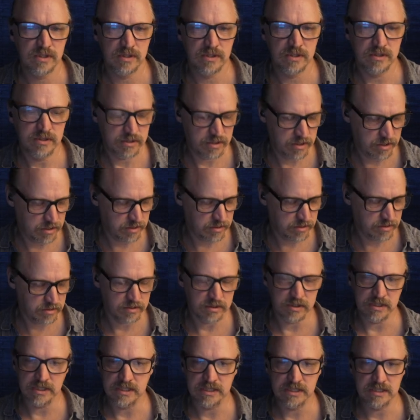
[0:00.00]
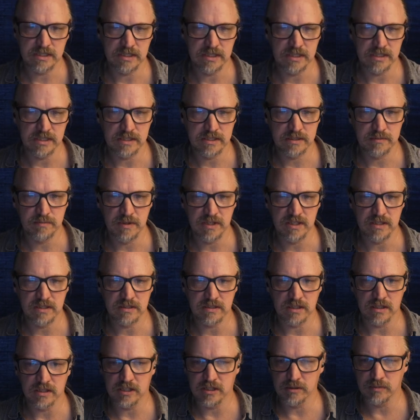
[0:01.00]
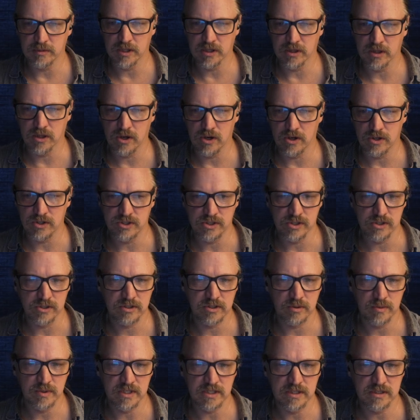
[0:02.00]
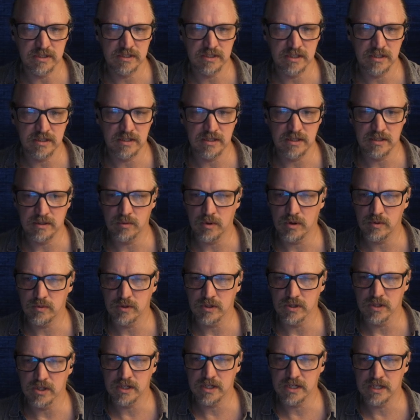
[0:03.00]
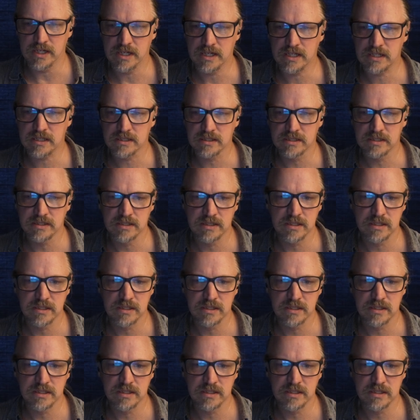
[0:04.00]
So let's see, let's make this a little bit larger so we can see what we're looking at.